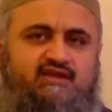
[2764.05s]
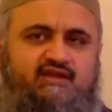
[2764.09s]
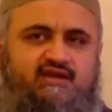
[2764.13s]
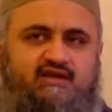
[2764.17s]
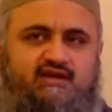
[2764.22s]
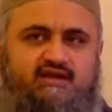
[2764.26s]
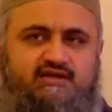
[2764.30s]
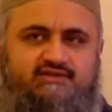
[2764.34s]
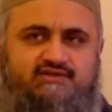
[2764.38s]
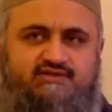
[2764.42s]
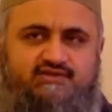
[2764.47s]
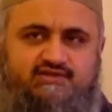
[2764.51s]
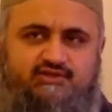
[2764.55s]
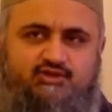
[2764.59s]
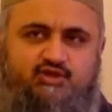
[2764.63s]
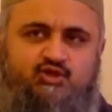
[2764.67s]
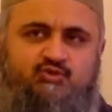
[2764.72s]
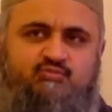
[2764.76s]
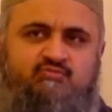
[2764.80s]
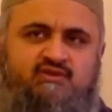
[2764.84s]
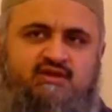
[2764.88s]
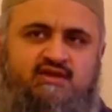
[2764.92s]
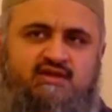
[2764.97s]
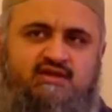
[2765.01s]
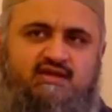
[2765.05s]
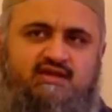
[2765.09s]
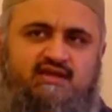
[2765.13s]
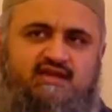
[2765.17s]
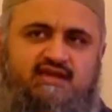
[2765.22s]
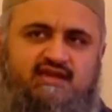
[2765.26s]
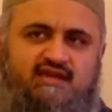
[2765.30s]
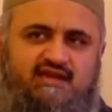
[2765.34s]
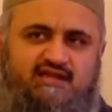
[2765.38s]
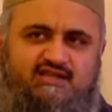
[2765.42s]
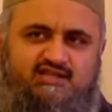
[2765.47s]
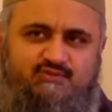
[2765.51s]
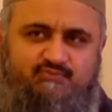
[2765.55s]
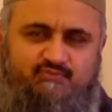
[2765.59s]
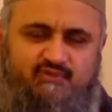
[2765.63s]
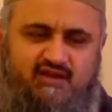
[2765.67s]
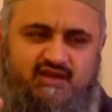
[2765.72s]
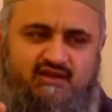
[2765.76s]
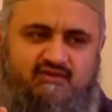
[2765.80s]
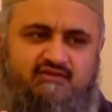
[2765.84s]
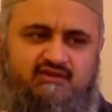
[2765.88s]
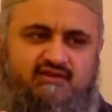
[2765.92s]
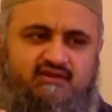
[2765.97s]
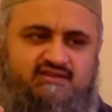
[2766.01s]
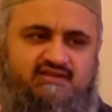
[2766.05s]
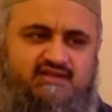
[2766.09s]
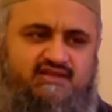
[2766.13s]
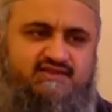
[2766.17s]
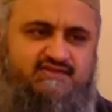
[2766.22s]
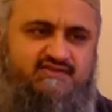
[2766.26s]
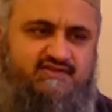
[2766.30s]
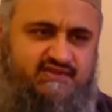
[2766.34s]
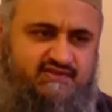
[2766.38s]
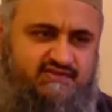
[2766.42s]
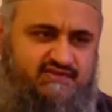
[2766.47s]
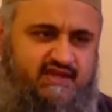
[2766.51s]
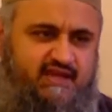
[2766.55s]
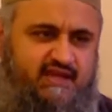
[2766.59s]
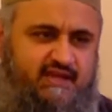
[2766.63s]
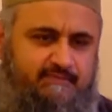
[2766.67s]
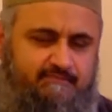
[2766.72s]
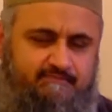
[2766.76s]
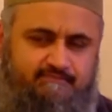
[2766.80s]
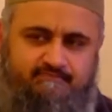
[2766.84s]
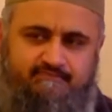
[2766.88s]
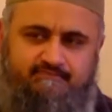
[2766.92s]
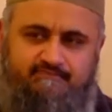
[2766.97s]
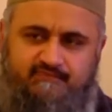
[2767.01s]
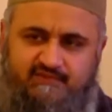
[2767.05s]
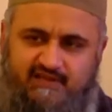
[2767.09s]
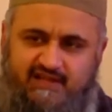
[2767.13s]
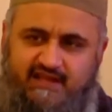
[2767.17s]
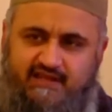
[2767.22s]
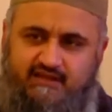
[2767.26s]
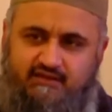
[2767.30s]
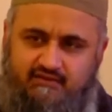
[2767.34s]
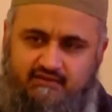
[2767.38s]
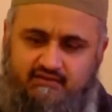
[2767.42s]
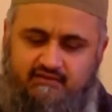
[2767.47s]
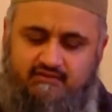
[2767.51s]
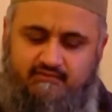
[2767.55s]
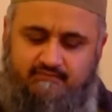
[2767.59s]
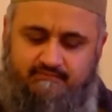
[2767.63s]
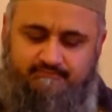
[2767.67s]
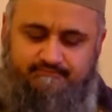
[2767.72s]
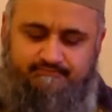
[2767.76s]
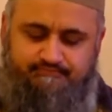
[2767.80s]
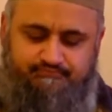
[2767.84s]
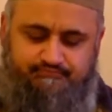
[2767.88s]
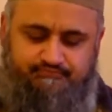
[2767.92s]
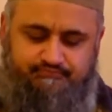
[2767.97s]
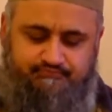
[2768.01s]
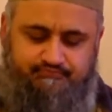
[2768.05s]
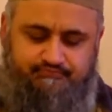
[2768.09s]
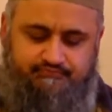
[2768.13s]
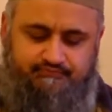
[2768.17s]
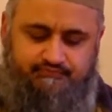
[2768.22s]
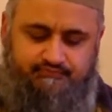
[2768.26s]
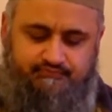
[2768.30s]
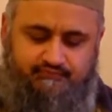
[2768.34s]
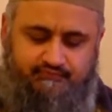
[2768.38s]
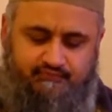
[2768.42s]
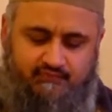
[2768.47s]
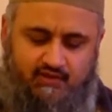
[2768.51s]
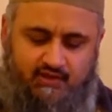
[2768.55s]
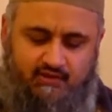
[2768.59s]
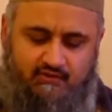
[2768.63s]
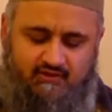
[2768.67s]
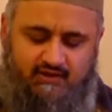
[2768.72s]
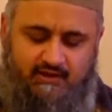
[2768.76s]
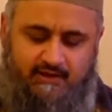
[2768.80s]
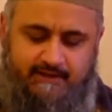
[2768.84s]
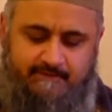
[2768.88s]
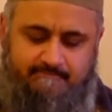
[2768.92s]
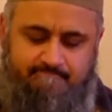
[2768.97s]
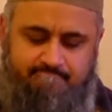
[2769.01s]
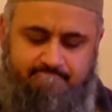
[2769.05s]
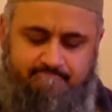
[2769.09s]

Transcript: Assuming each period is the same length, right?